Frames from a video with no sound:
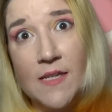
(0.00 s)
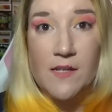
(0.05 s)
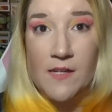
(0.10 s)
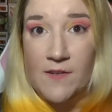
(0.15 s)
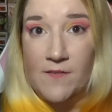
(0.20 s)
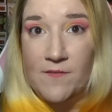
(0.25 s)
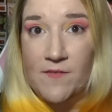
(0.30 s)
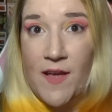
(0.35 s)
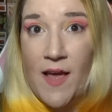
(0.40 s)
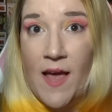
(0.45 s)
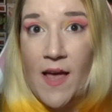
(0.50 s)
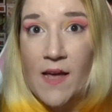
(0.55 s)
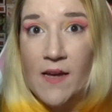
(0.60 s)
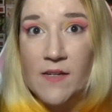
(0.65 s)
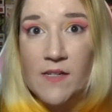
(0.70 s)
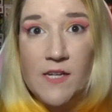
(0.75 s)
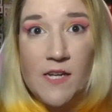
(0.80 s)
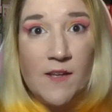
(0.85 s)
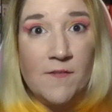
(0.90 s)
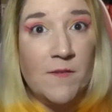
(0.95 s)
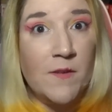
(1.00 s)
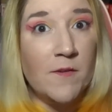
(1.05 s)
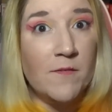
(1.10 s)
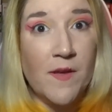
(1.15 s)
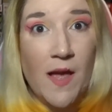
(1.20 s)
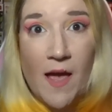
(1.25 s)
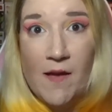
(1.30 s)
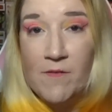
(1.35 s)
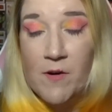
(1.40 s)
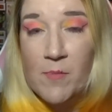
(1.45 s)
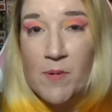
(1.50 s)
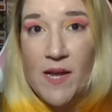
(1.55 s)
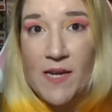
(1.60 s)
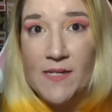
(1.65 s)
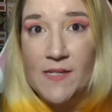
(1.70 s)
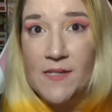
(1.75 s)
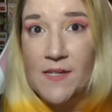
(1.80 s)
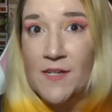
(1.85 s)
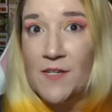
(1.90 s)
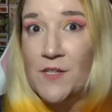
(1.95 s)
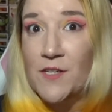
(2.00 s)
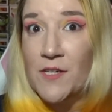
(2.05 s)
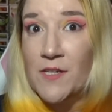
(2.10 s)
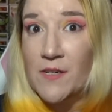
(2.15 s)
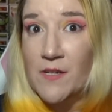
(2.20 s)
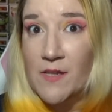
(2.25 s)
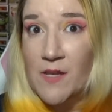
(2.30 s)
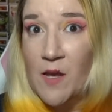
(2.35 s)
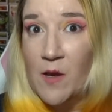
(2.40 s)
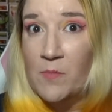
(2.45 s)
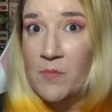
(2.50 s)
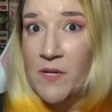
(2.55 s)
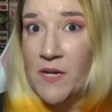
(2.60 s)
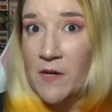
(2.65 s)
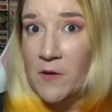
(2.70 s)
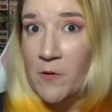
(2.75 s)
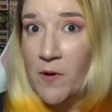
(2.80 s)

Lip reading: In fact, if you've ever paid attention to the opening